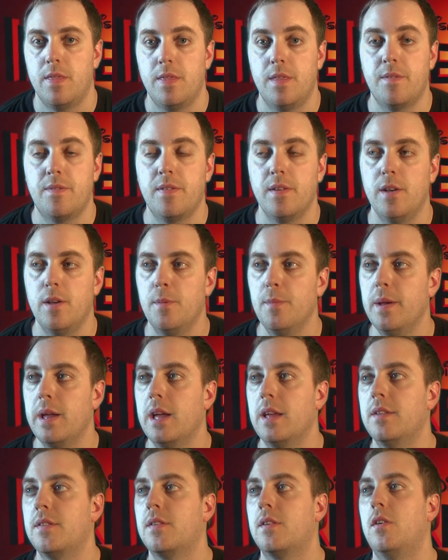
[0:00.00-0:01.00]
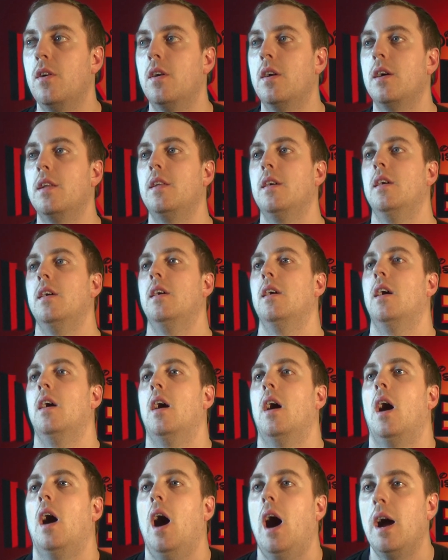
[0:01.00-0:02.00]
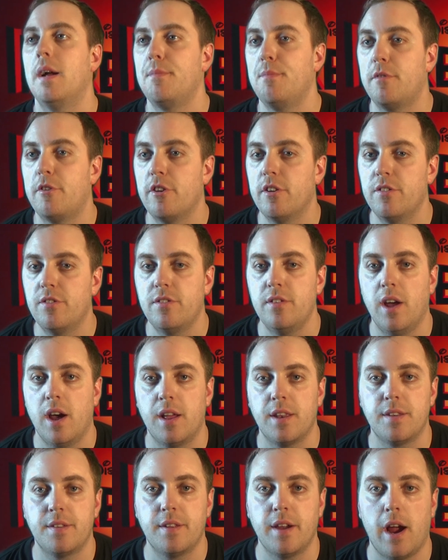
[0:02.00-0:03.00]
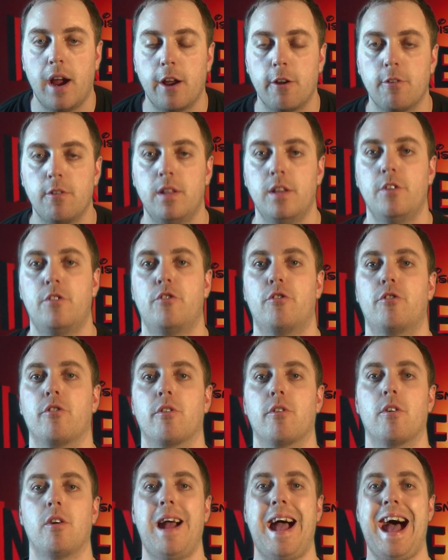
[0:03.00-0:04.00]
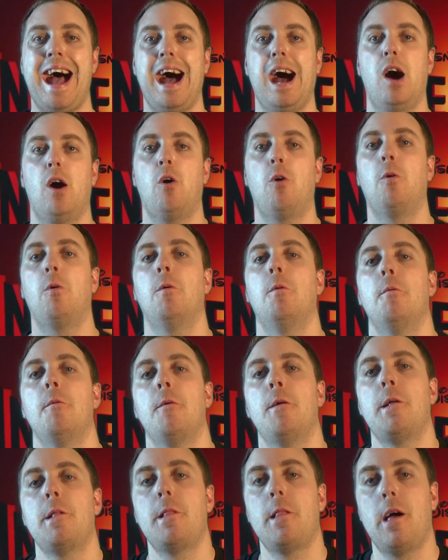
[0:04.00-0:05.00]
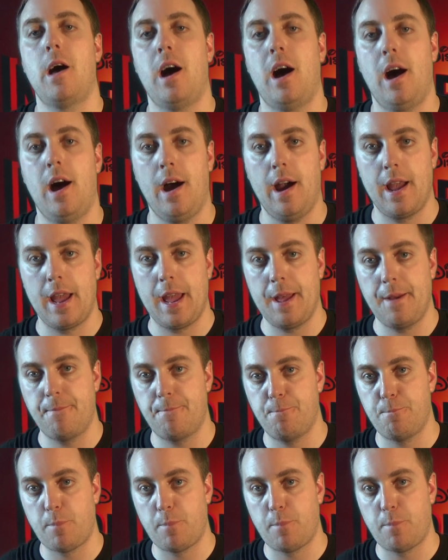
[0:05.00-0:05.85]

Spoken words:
The film is good. I'm just not entirely sure how I